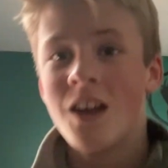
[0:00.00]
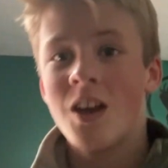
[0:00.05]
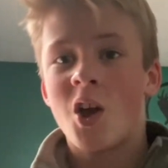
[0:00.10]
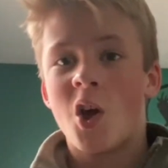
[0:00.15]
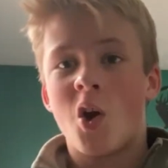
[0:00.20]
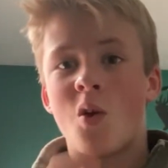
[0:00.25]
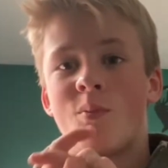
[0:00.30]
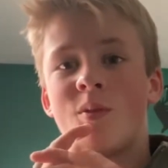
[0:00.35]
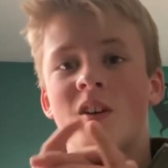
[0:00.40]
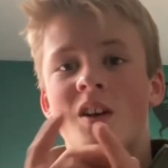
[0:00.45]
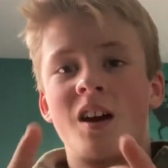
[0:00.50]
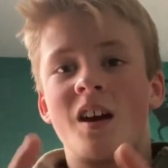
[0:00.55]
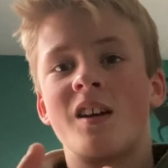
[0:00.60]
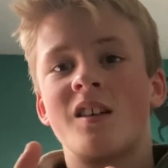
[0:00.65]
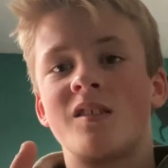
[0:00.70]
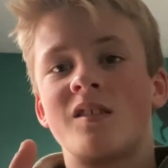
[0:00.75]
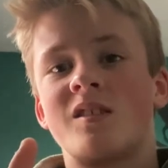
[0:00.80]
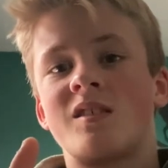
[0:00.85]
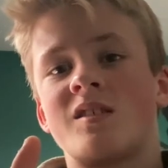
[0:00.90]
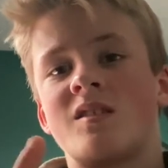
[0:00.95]
hope you
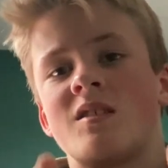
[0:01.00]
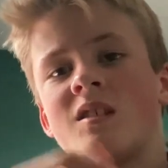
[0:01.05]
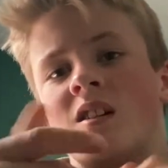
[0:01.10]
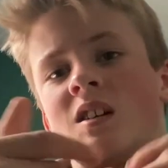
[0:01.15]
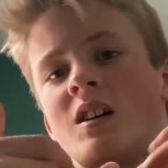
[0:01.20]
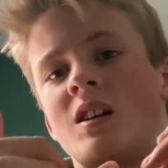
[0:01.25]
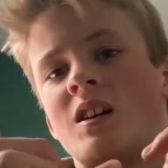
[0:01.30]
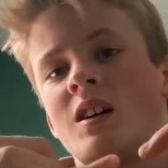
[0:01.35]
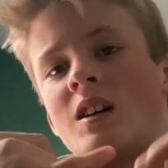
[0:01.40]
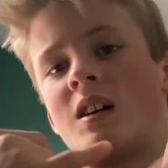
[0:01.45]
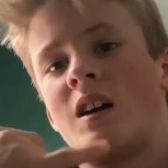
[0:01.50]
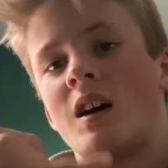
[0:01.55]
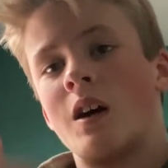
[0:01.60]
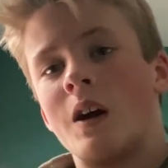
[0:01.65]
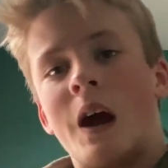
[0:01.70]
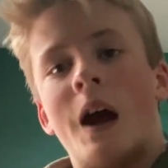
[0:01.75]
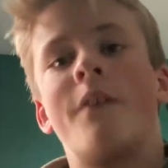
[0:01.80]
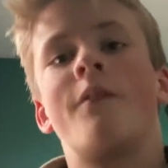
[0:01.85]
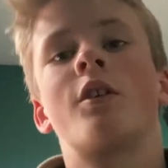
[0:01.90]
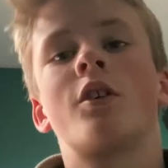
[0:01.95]
guys are
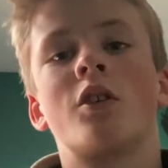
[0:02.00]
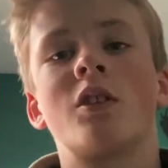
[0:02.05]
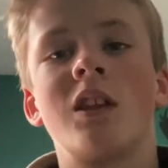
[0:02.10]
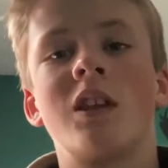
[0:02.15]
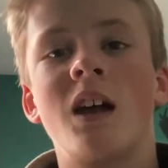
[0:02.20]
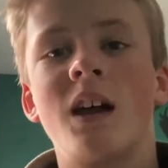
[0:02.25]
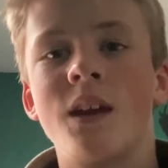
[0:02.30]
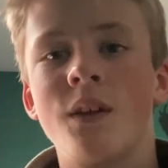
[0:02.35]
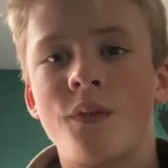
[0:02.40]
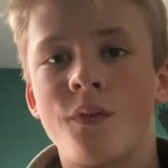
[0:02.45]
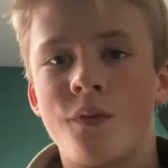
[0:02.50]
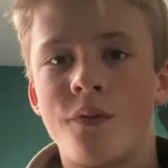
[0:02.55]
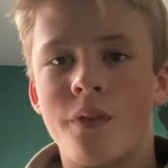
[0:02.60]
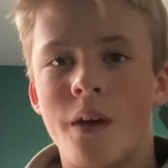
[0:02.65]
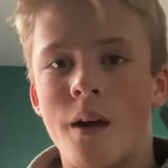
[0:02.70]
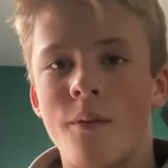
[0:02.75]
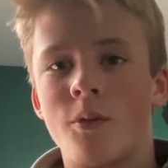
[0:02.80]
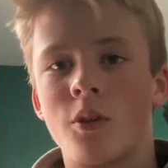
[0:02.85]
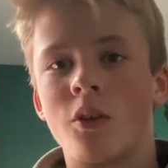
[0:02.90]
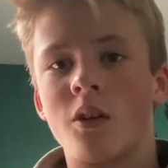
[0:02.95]
having a good life,
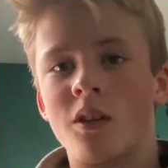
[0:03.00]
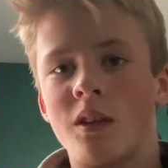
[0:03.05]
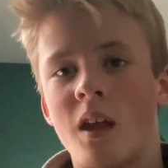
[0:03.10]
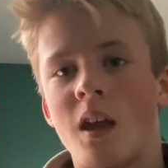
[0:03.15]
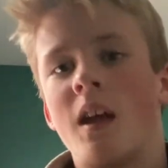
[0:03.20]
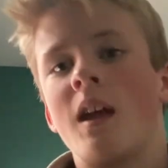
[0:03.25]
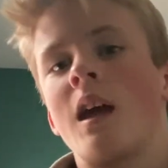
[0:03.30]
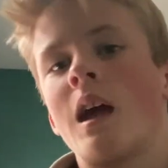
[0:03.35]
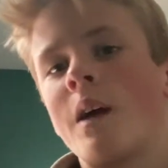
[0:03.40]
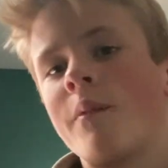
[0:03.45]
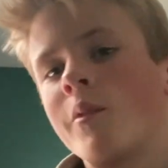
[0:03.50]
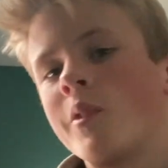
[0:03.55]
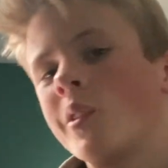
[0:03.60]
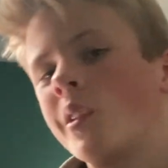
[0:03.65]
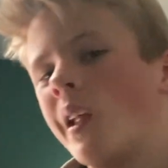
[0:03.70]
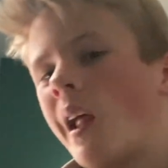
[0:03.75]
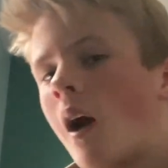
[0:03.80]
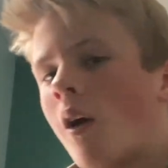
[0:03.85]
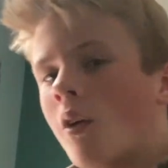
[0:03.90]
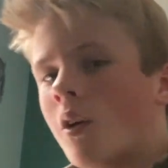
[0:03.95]
having a good day, having a good
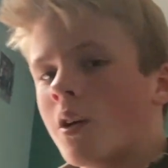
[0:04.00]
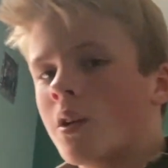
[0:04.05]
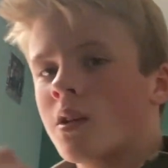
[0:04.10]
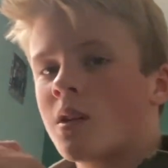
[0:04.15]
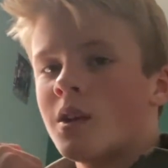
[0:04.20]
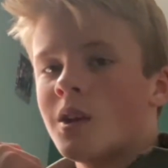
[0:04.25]
hour.